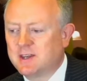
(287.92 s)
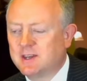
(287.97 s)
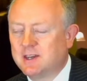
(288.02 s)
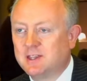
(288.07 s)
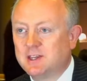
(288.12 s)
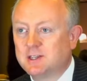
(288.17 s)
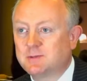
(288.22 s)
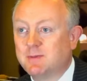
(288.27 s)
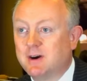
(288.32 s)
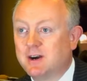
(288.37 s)
think
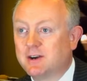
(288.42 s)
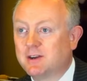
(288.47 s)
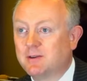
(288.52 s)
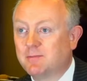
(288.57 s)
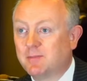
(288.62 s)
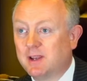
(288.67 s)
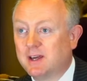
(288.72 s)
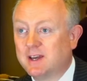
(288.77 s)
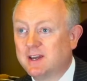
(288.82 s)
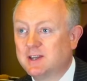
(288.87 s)
in this
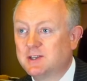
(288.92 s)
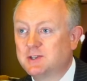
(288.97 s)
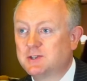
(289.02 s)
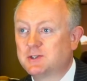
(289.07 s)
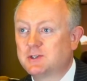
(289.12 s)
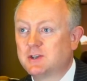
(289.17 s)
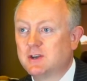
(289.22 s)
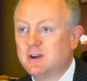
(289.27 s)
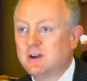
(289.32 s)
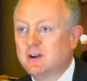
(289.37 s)

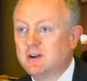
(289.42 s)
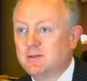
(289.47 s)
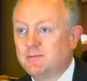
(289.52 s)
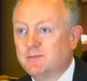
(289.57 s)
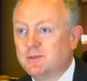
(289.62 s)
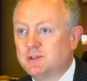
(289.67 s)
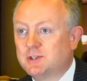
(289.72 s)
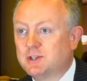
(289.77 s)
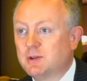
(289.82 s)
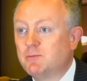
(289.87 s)
marketplace,
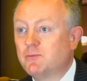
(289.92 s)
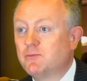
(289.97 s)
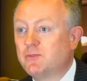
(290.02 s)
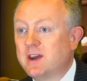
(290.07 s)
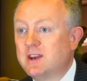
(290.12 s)
some